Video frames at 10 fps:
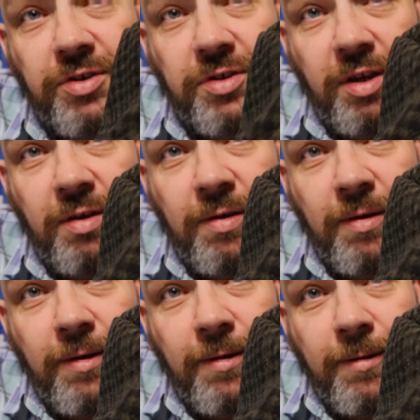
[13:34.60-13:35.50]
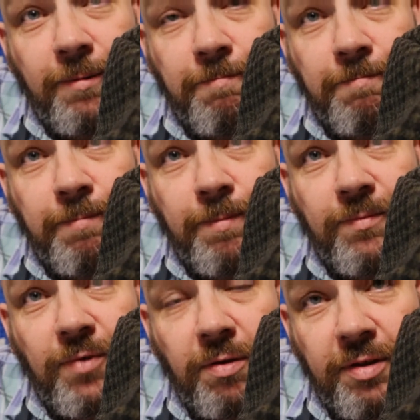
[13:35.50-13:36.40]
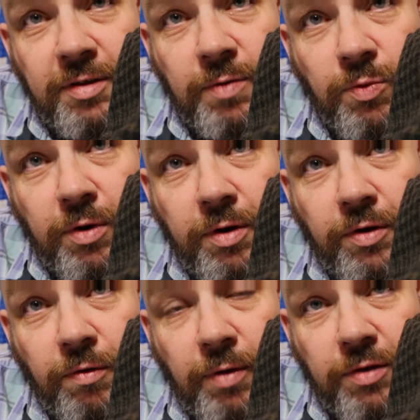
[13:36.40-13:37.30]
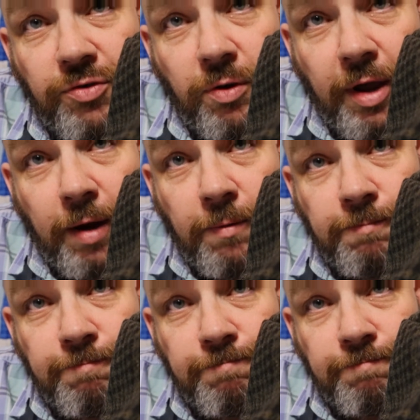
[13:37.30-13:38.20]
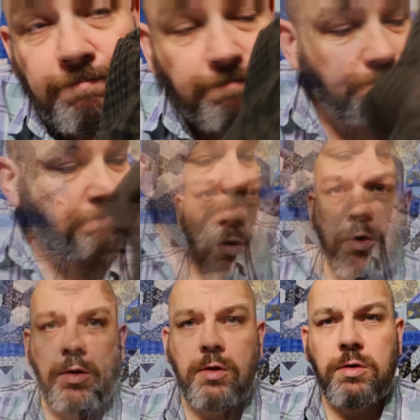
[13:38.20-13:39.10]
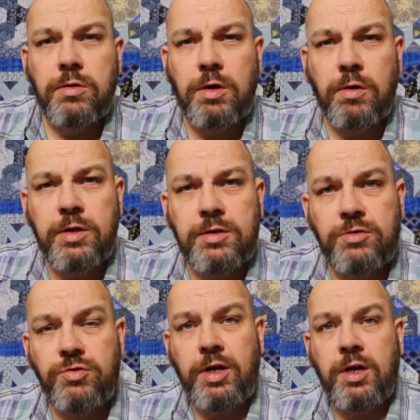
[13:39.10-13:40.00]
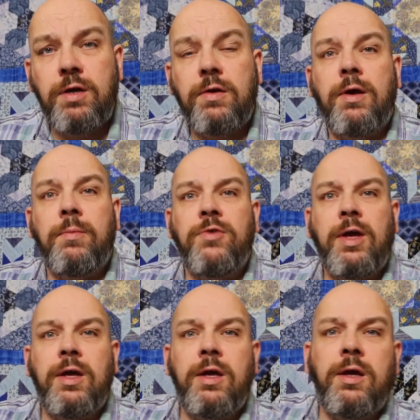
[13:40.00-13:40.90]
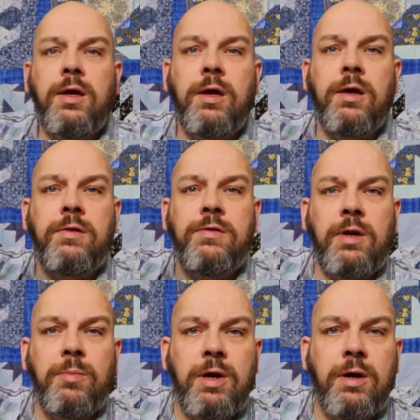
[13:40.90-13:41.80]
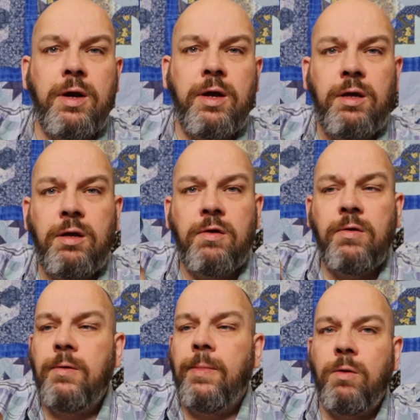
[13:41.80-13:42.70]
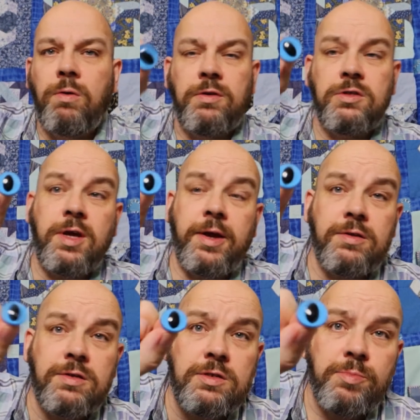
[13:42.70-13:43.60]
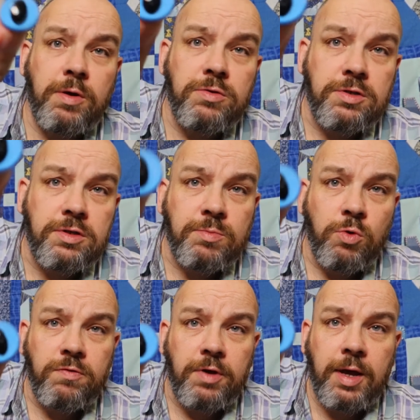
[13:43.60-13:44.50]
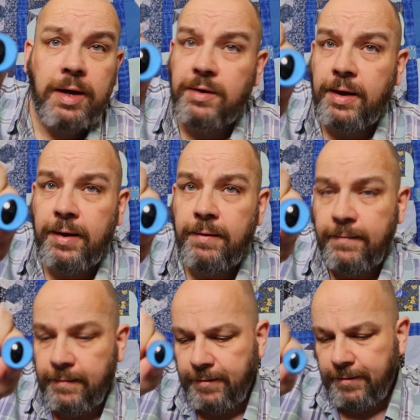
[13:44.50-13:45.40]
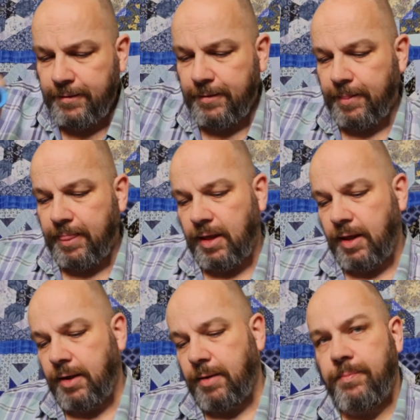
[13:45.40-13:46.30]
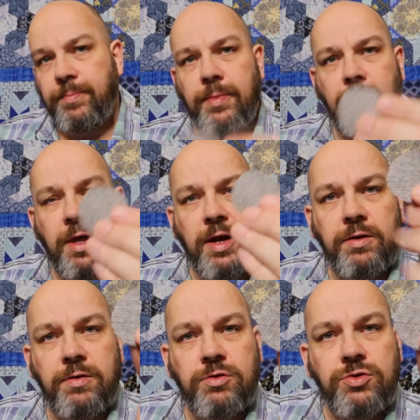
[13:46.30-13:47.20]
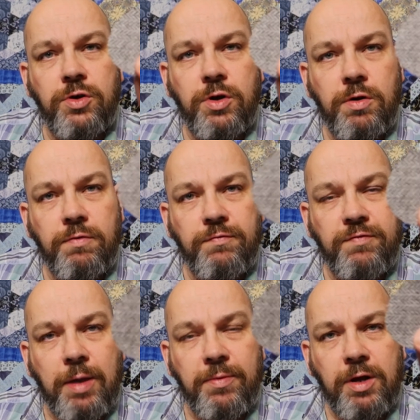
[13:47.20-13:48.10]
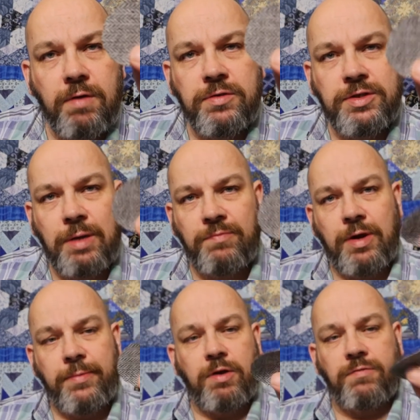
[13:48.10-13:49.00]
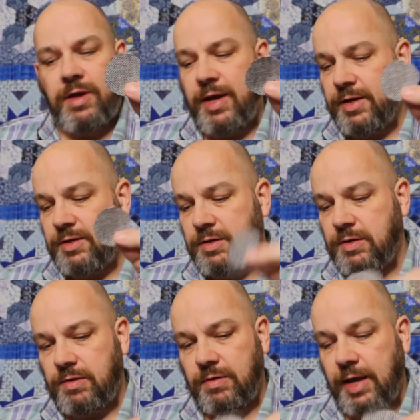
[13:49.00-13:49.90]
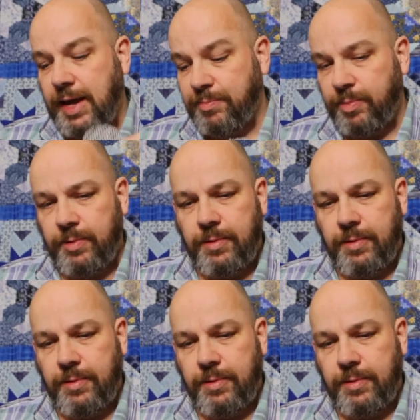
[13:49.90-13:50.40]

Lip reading: you see. So that's what we're going to do. I'll show you how. So here's the trick. I'm taking a teddy bear eye, or in this case I suppose it's more of a cat eye, and a circle of fabric, of the same fabric of the hat, of the cap.